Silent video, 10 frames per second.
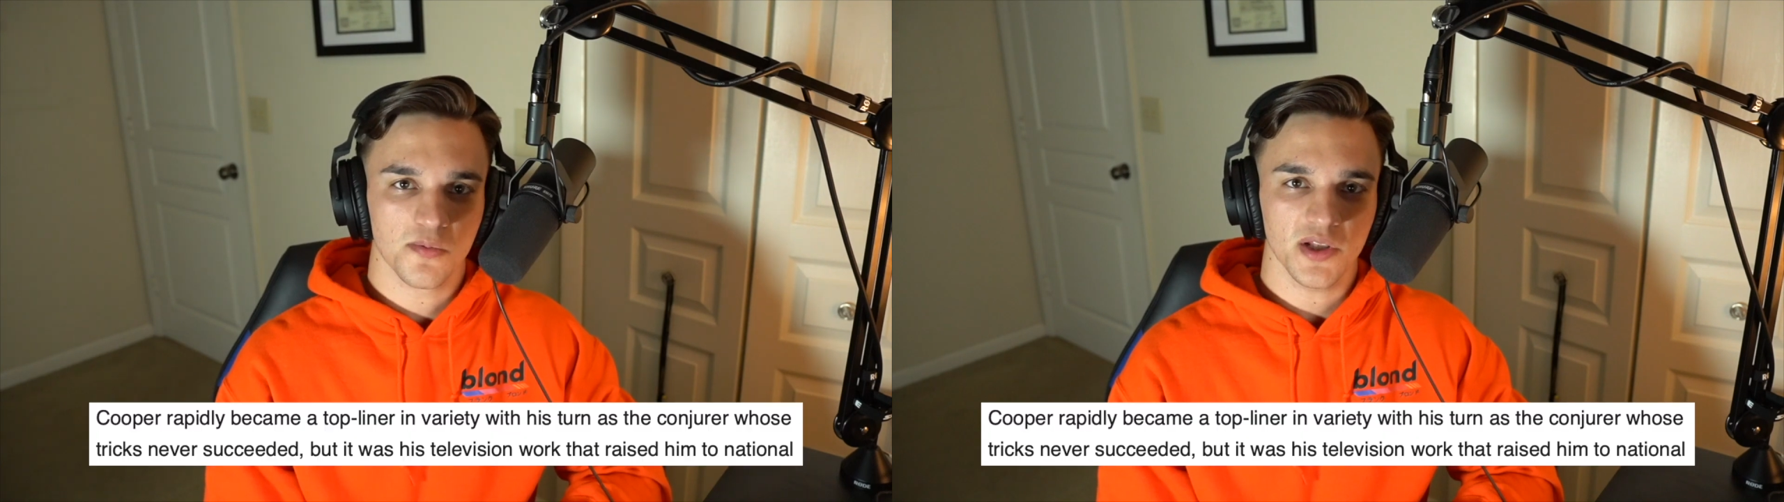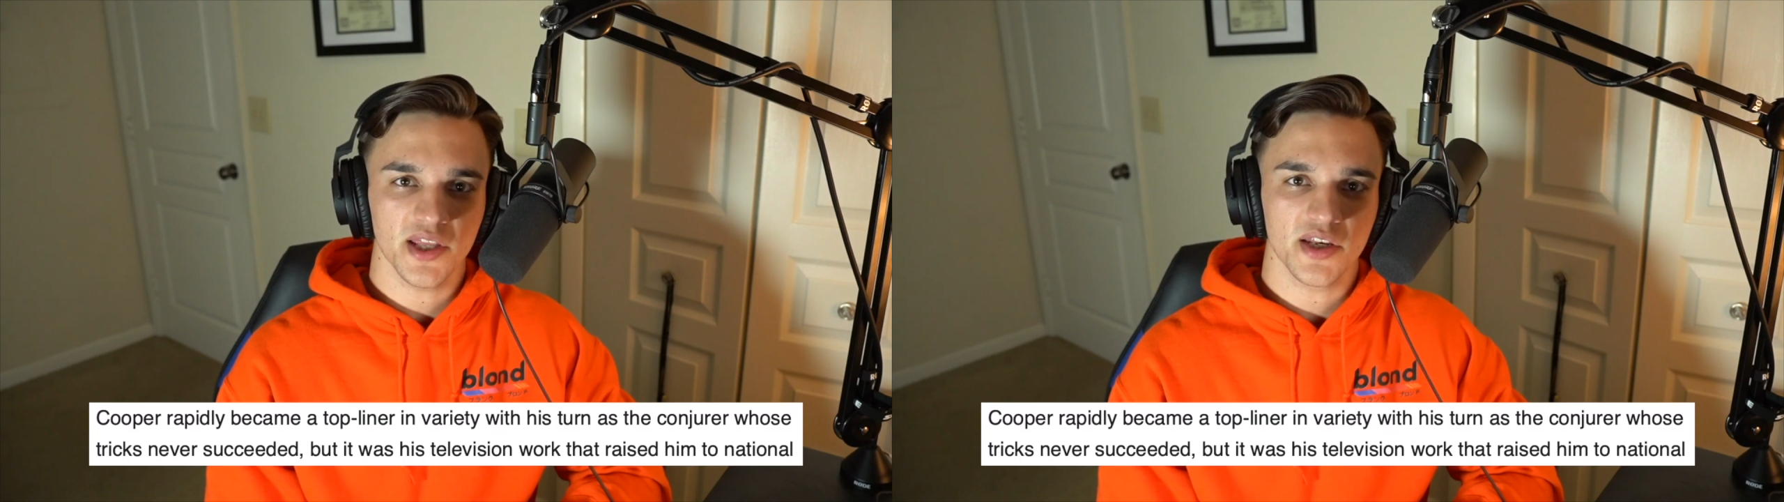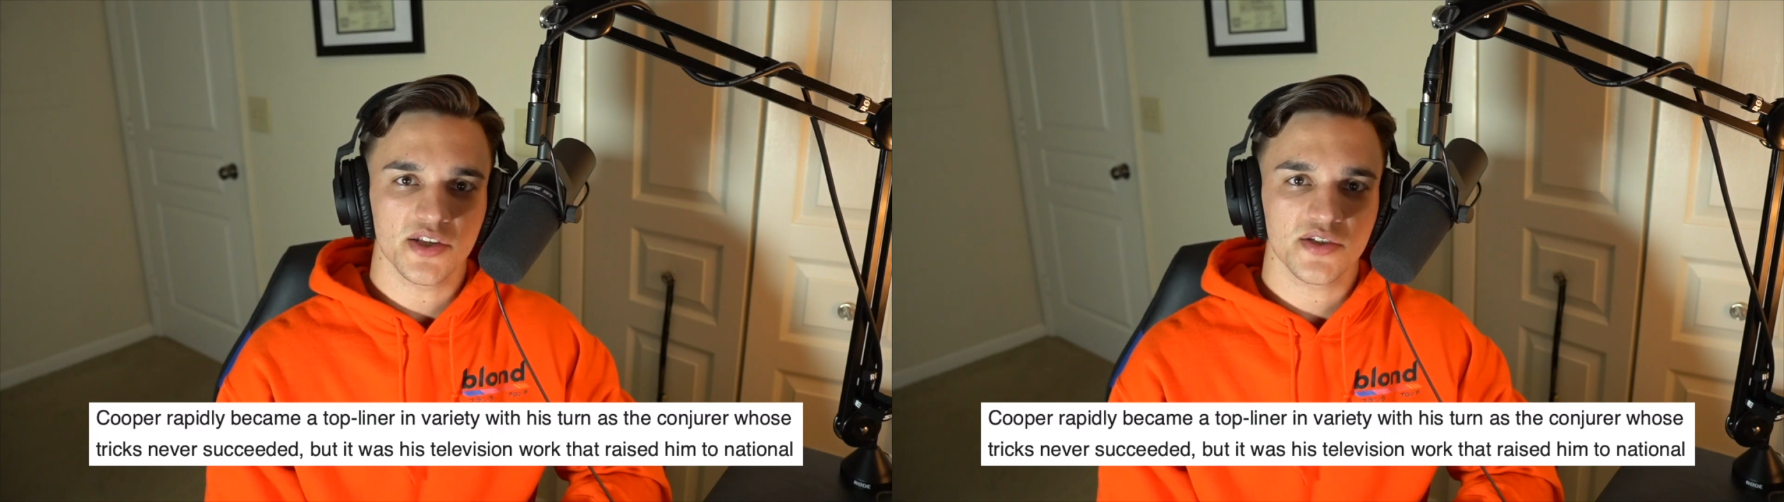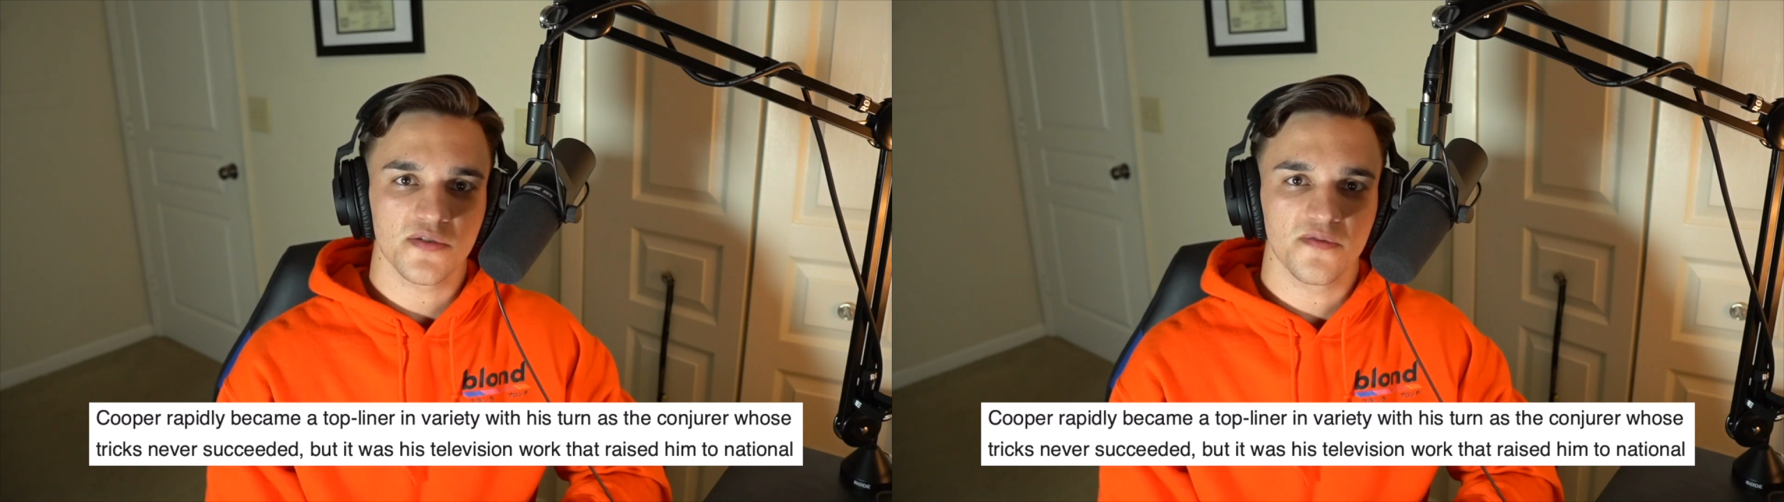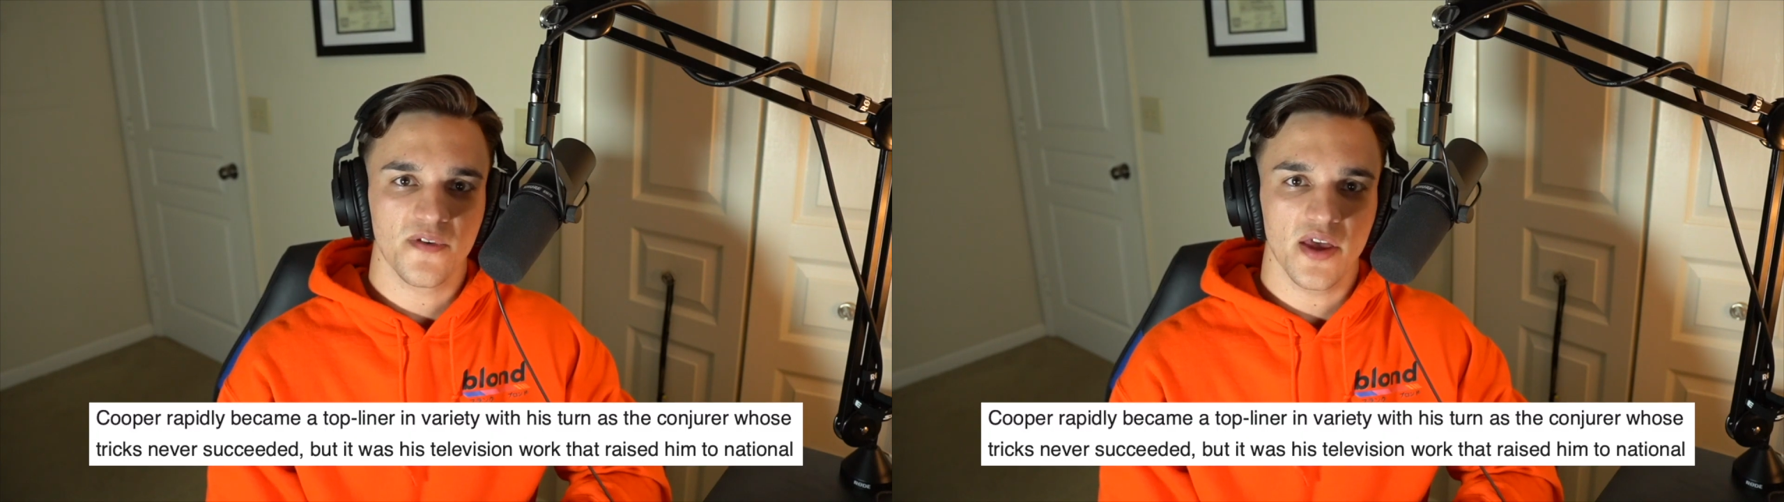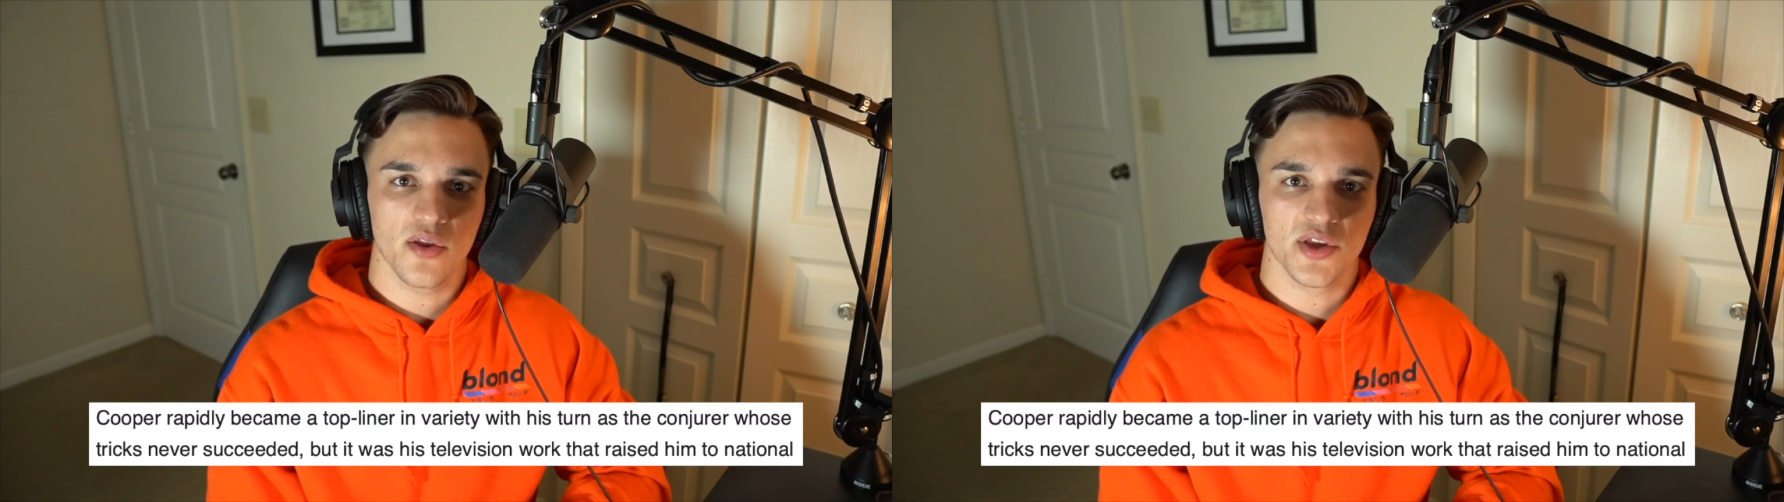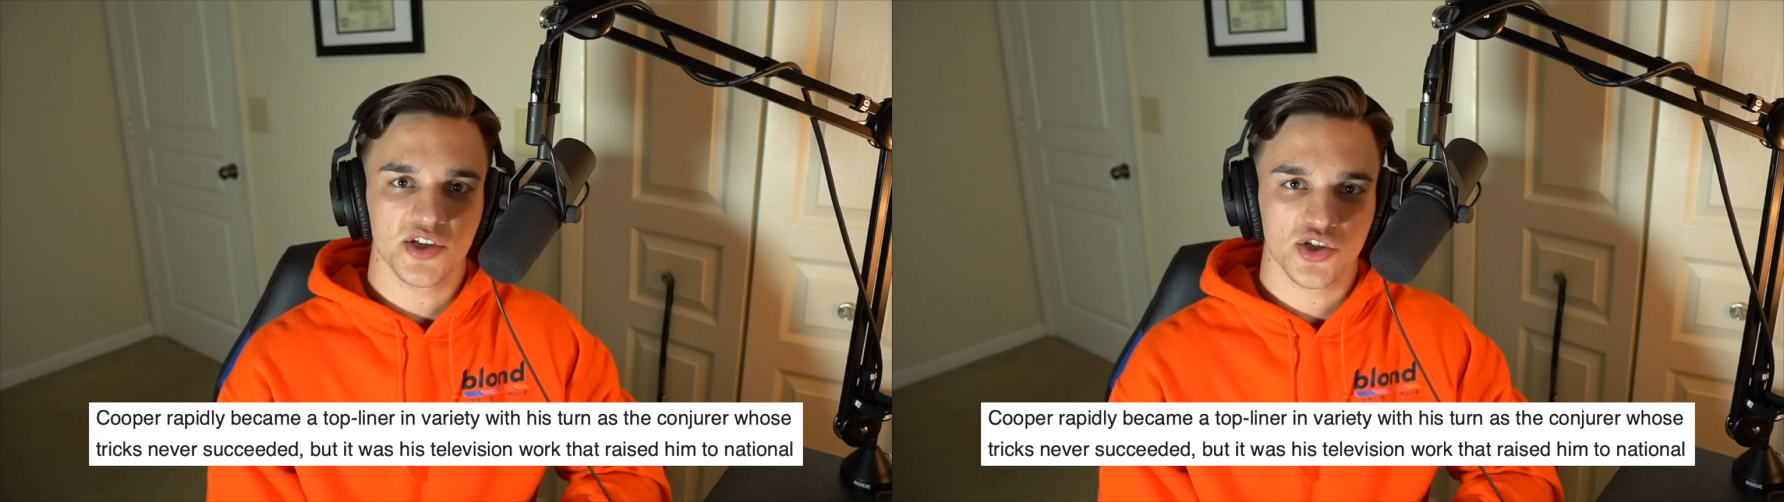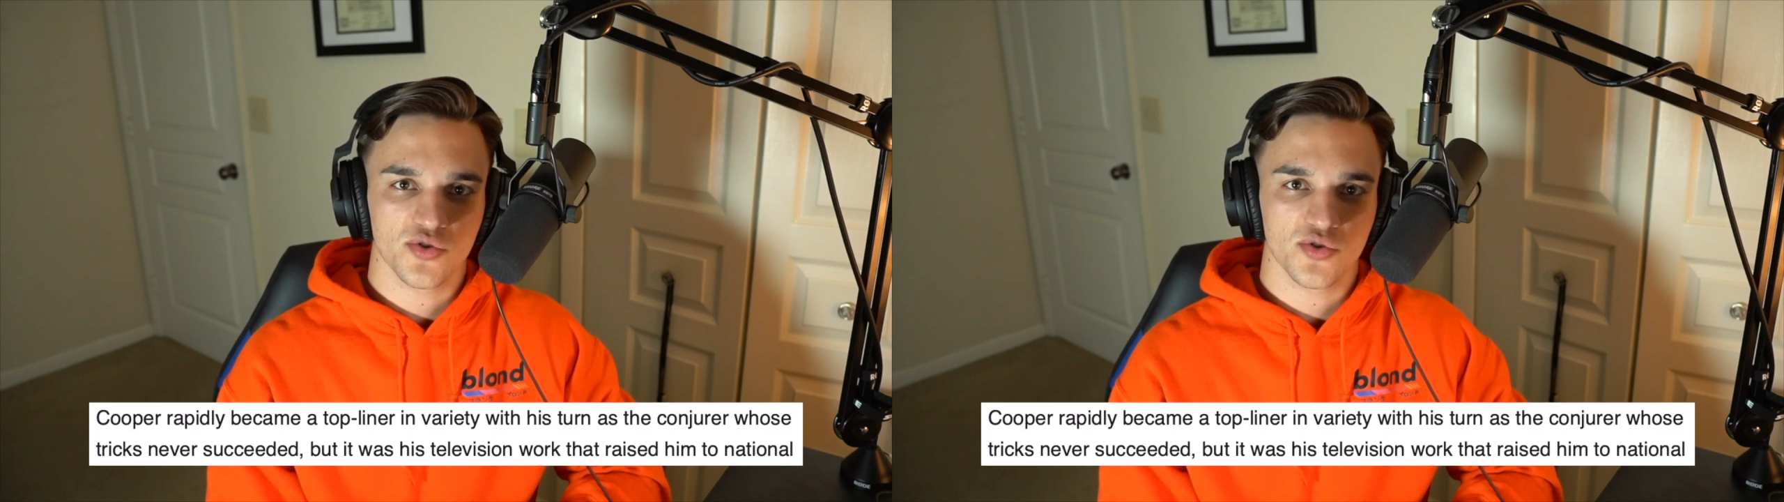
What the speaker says: willingness to fail his